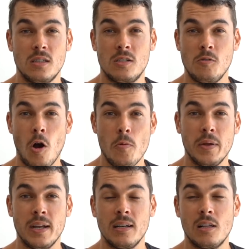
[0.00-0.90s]
to
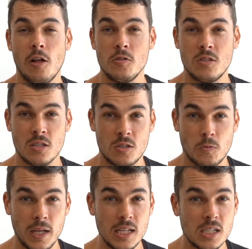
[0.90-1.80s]
open and close the
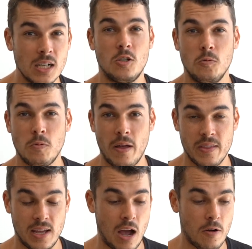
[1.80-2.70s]
switch to run
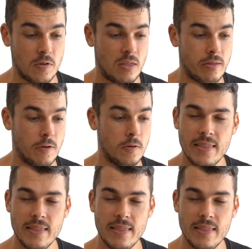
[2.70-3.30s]
the current through.